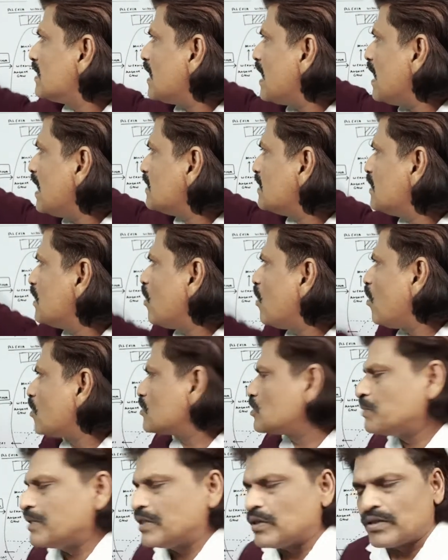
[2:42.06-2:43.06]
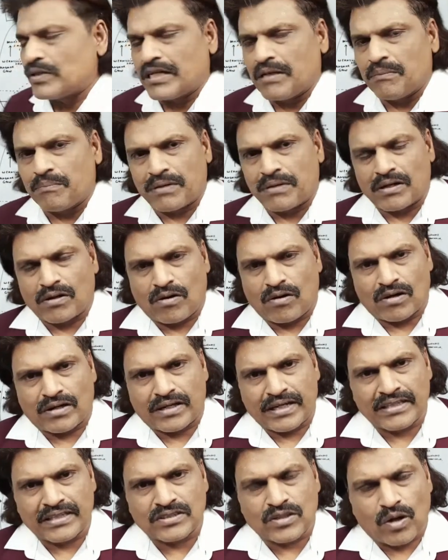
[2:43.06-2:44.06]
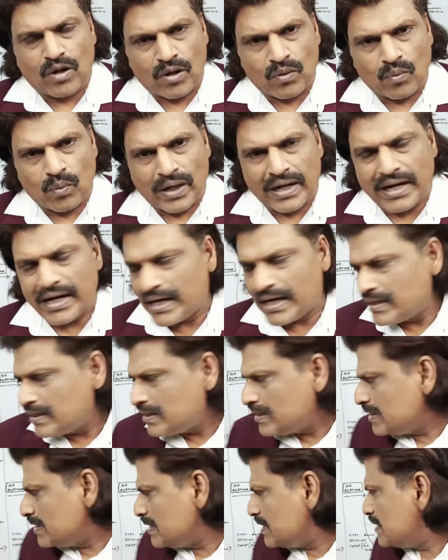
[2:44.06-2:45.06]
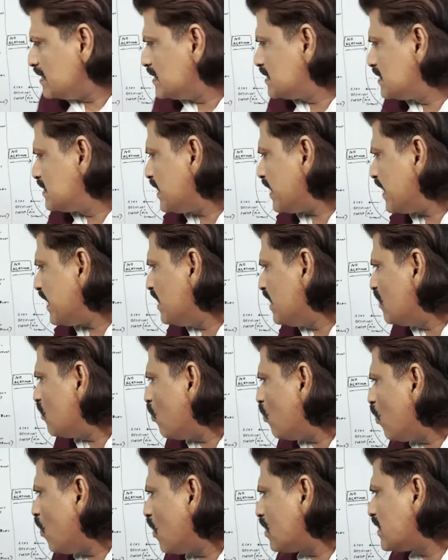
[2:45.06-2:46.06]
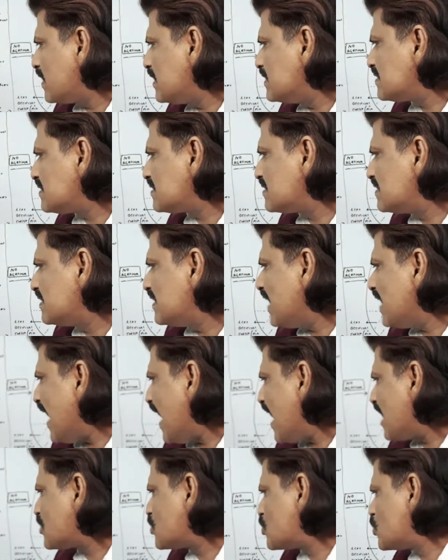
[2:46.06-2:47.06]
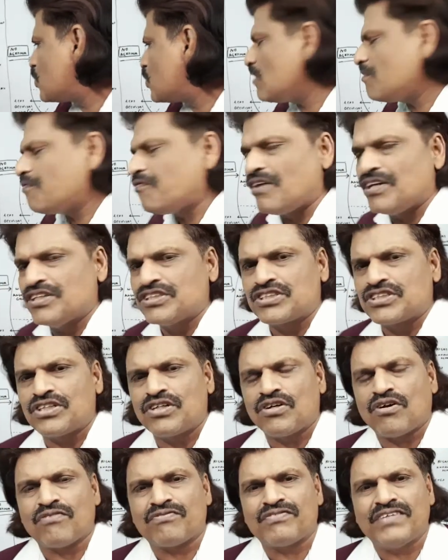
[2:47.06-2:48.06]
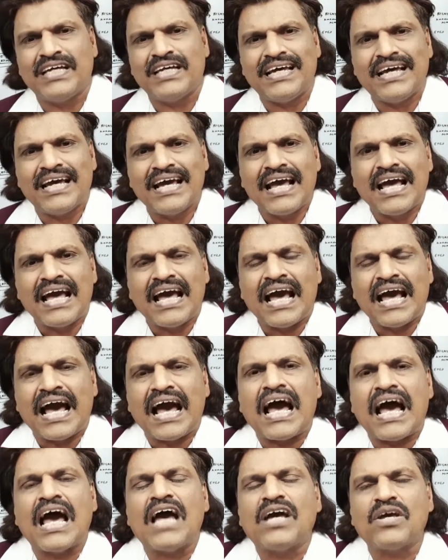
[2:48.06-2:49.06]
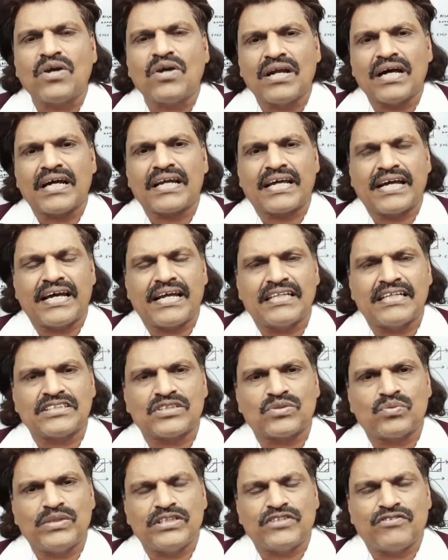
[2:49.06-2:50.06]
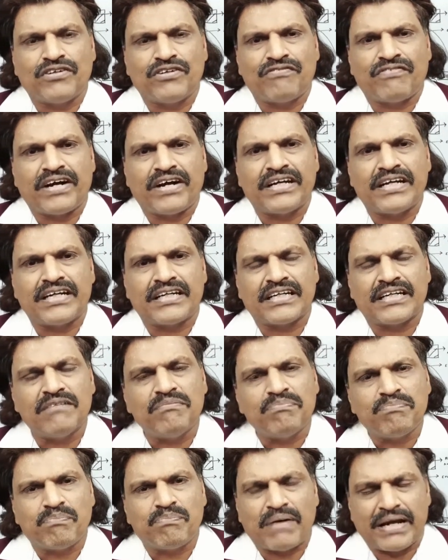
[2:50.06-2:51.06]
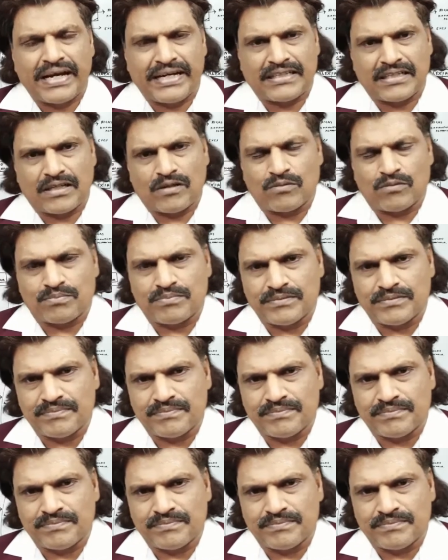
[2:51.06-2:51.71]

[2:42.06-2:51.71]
and the occipitotemporal cortex on one hand. Second, what is the actual function of the angular gyrus, which we find it in parietal lobe.